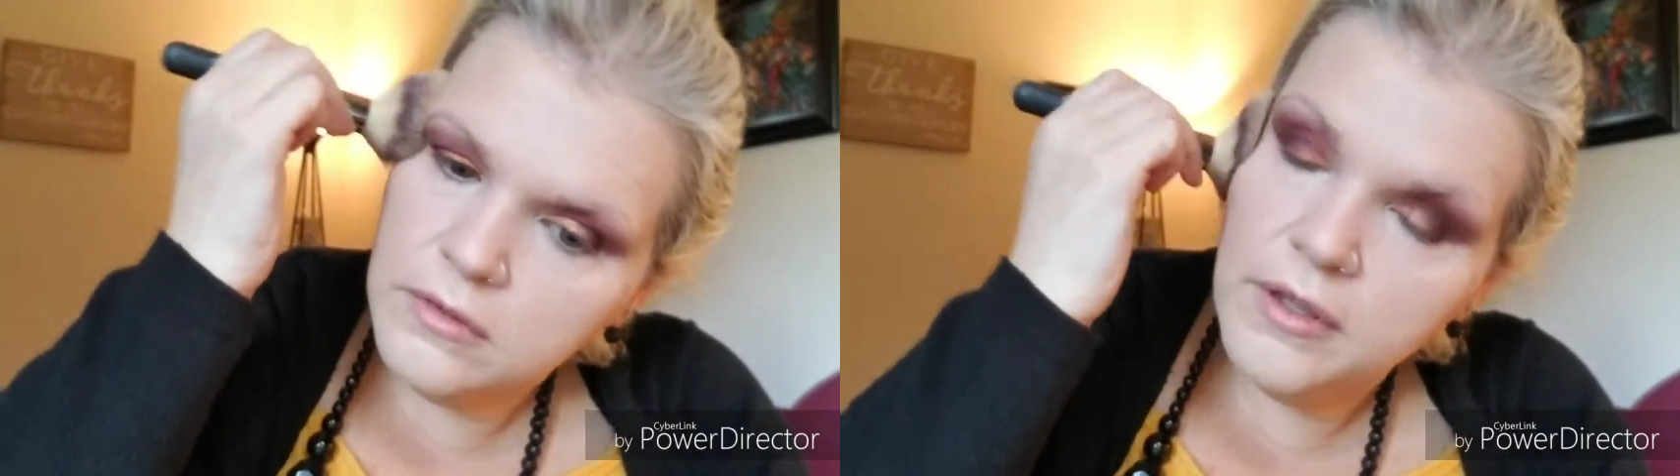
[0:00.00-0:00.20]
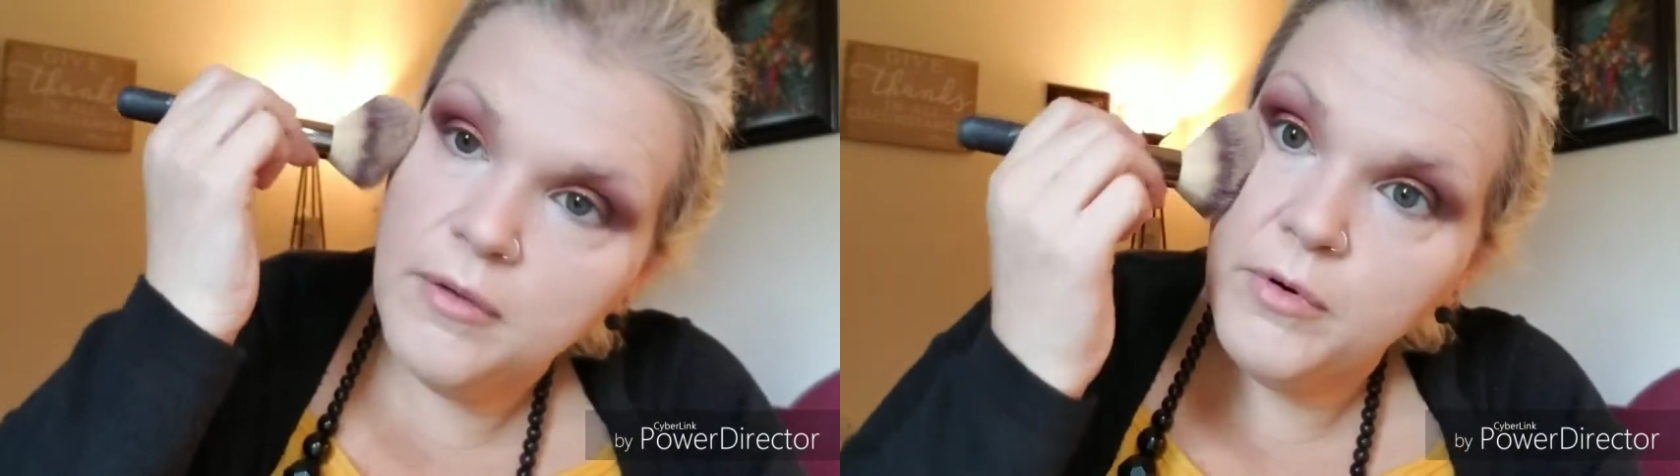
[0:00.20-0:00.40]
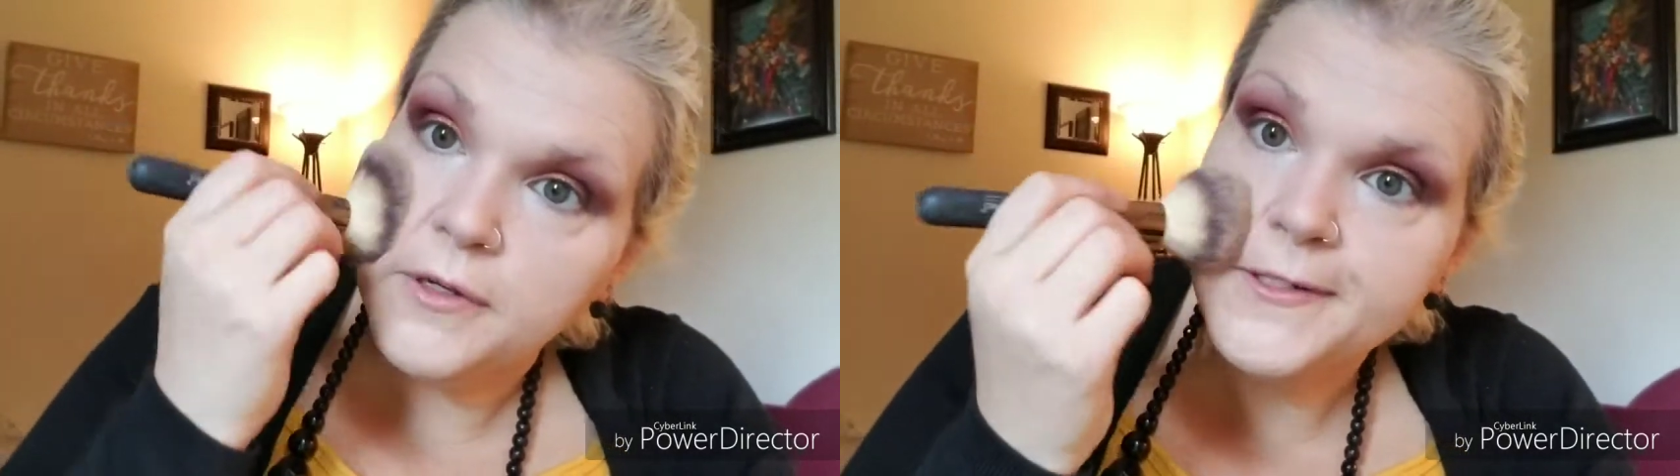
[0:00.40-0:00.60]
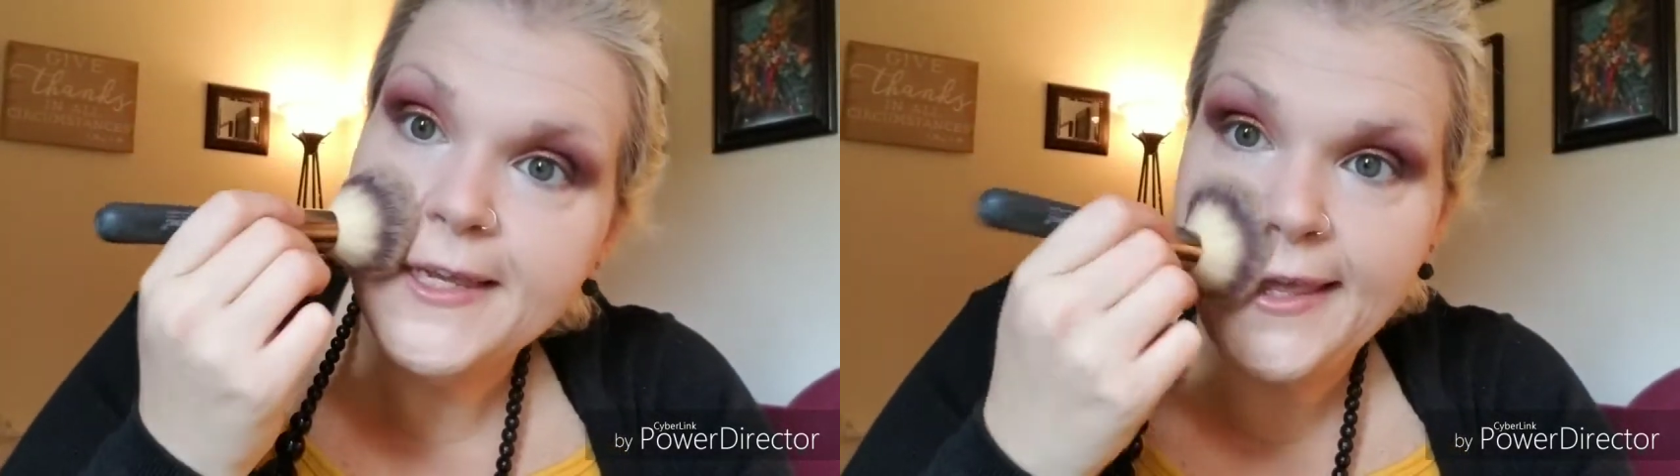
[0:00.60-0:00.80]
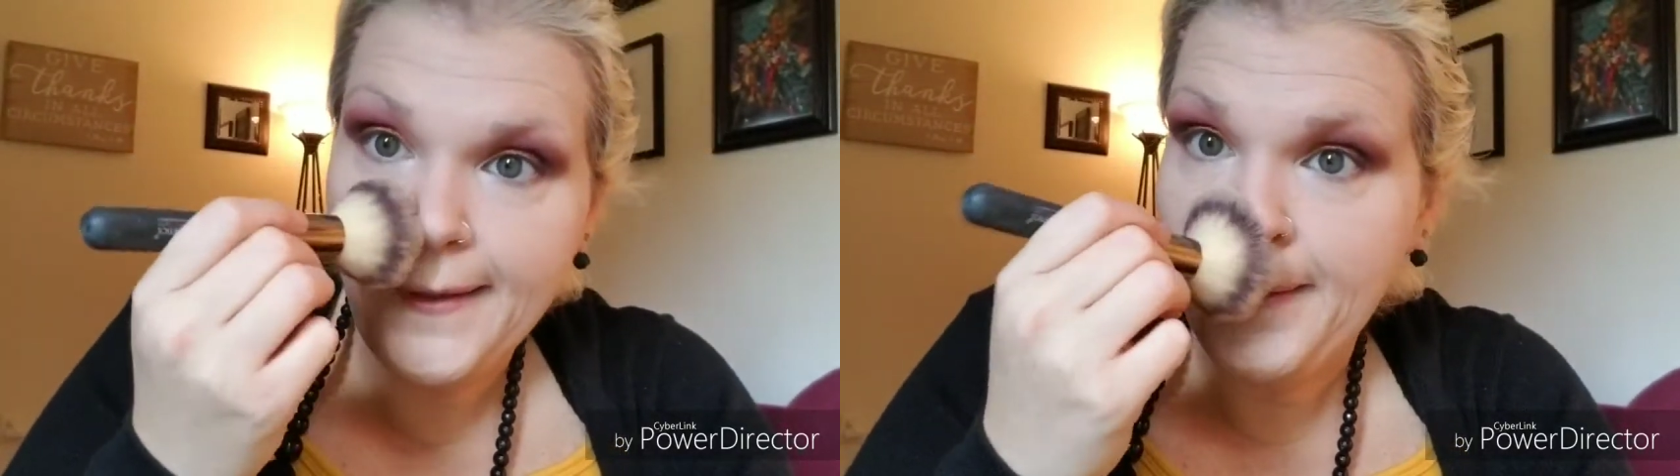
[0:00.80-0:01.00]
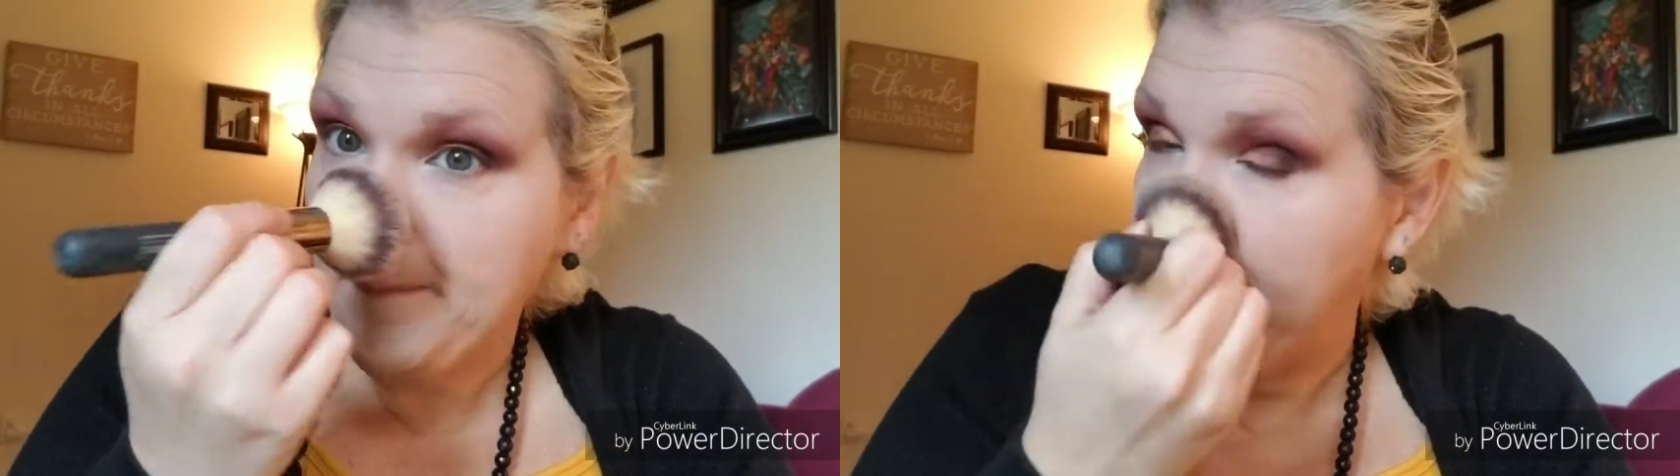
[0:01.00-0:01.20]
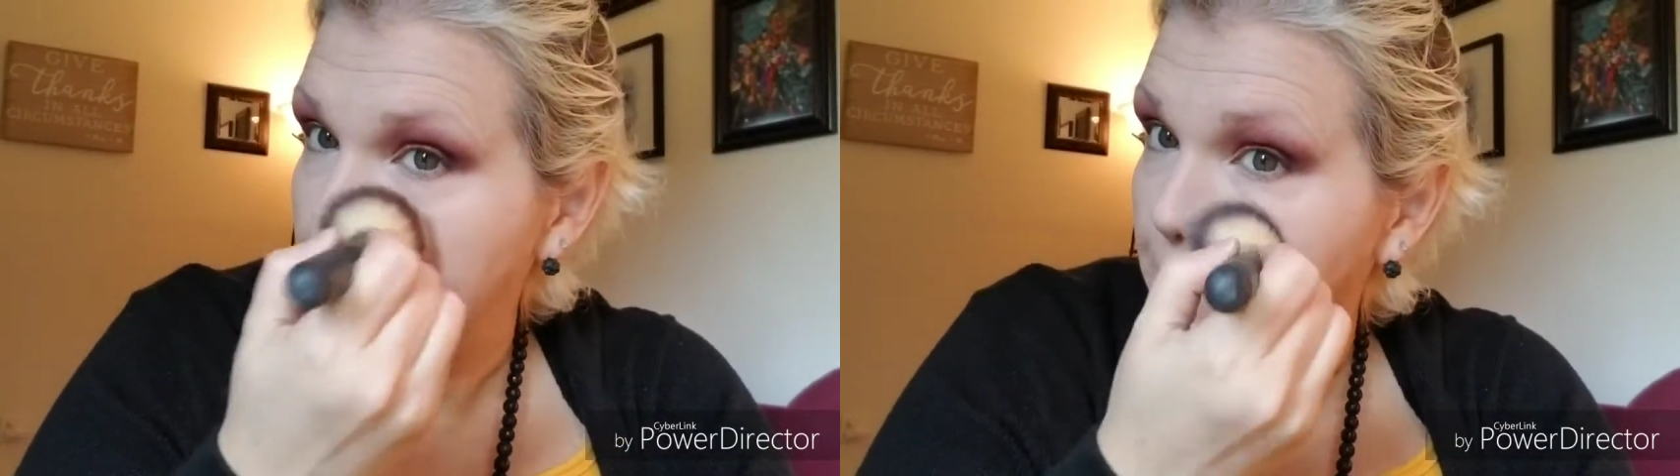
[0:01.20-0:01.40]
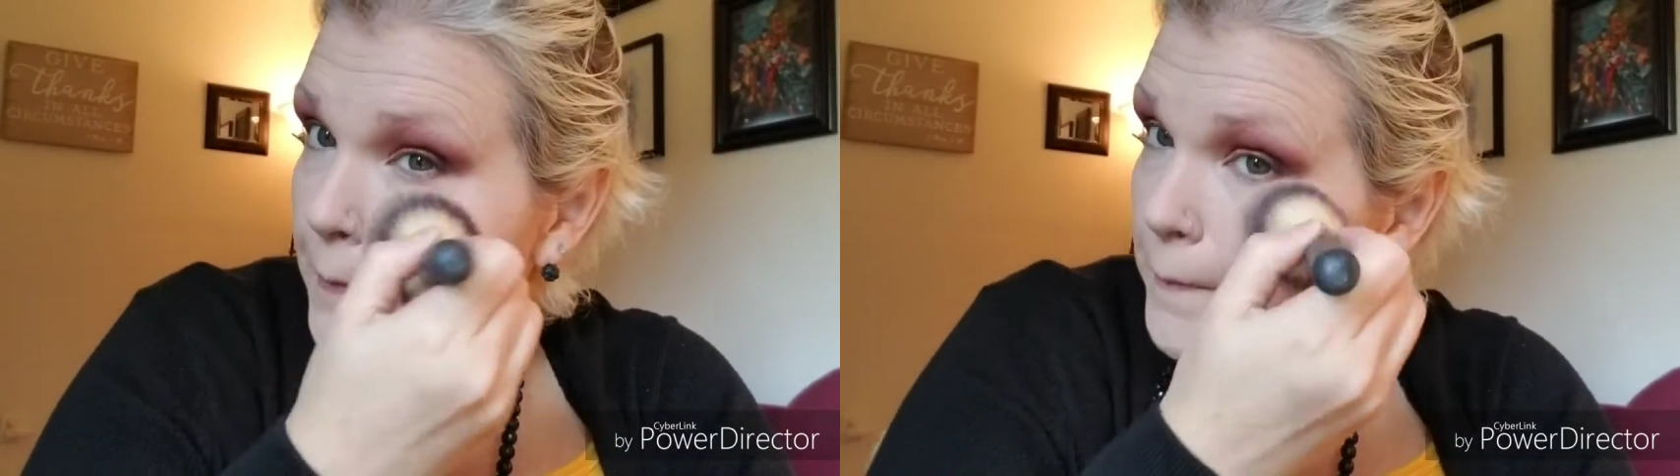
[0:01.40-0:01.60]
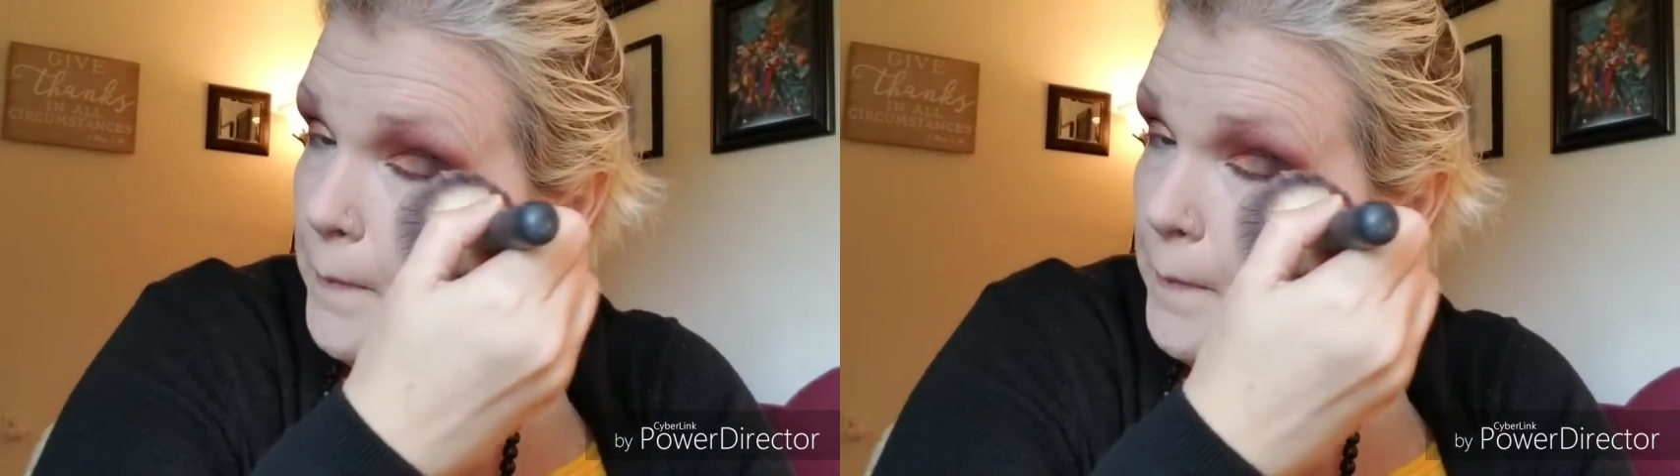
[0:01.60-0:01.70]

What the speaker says: A brush kit, maybe,